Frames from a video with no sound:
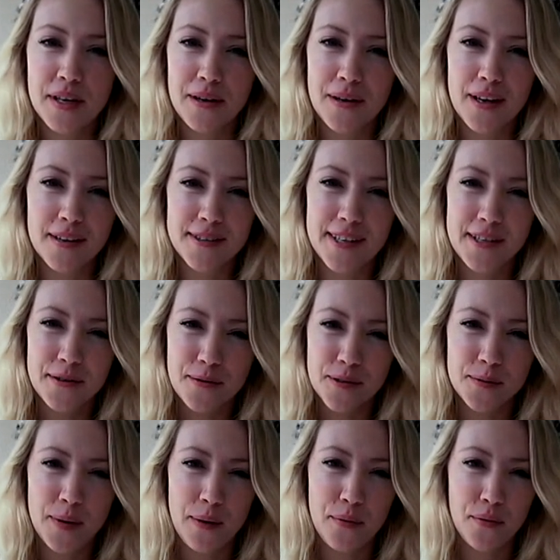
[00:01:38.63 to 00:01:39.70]
they actually
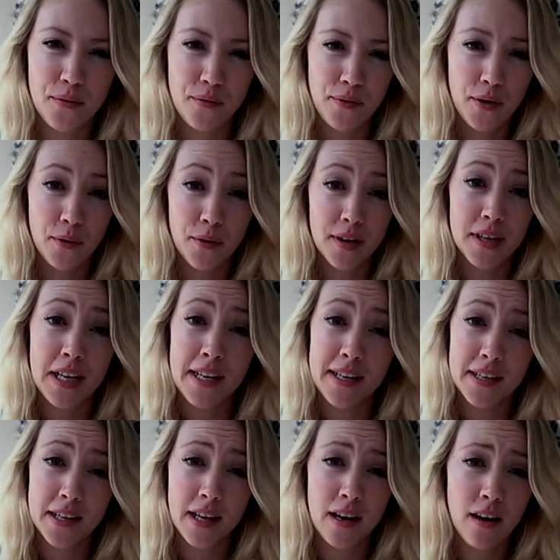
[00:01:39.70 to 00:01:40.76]
talked to people who were at the
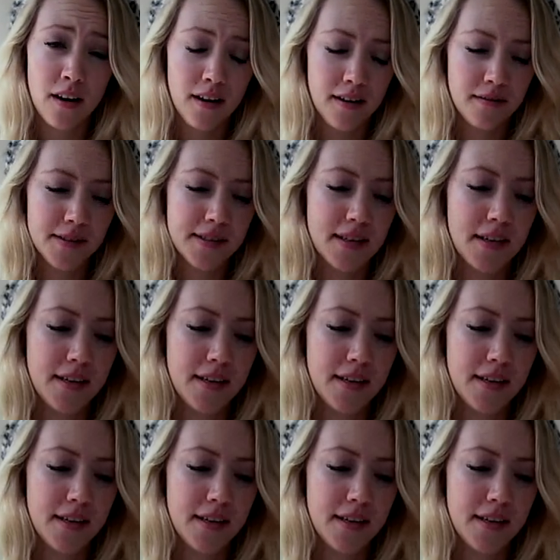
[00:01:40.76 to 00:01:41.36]
end of their lives,